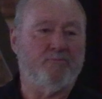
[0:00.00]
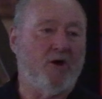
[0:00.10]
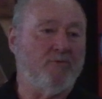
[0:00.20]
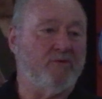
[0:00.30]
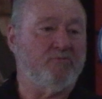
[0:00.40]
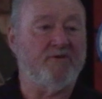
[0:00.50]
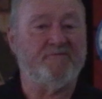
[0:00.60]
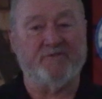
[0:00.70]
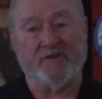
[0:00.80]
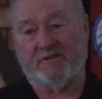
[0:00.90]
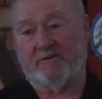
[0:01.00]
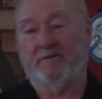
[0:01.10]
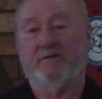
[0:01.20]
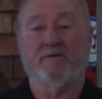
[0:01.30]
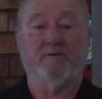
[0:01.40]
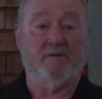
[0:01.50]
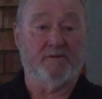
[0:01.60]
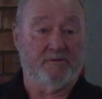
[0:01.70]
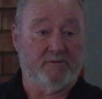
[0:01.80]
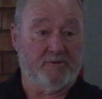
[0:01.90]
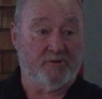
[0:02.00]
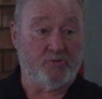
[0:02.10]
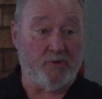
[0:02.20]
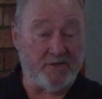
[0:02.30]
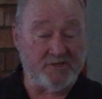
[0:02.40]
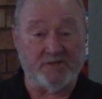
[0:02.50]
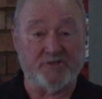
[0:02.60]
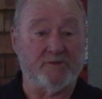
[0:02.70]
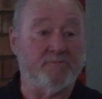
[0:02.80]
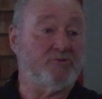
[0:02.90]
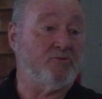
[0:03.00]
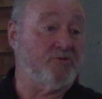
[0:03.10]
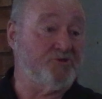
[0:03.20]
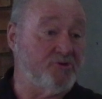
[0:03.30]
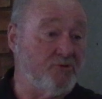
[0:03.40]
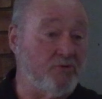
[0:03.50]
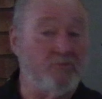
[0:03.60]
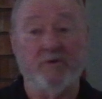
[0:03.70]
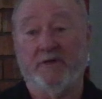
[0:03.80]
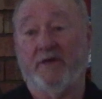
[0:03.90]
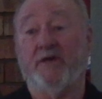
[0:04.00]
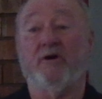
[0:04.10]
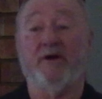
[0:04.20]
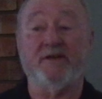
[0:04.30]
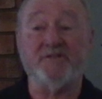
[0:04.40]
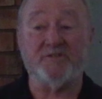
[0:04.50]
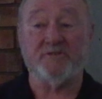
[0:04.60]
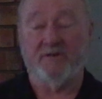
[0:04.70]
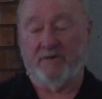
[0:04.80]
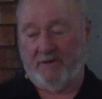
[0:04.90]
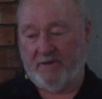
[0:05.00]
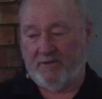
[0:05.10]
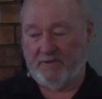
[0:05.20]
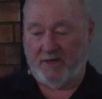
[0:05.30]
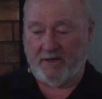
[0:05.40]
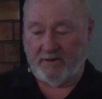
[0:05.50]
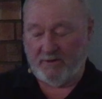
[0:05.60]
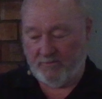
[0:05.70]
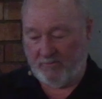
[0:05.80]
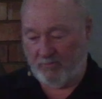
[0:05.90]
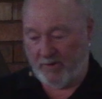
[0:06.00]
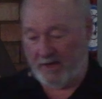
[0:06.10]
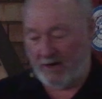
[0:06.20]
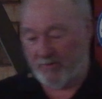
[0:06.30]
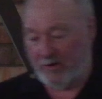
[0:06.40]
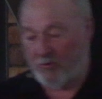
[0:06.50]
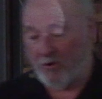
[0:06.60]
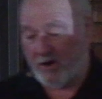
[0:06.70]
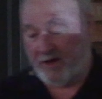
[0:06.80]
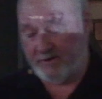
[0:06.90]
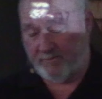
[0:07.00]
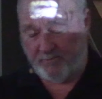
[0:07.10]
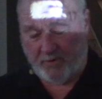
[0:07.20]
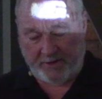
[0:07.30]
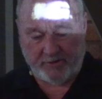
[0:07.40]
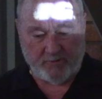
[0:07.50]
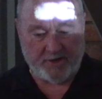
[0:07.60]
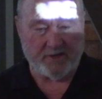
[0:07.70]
The moment we fit twin systems or dual EIS, then we are required by the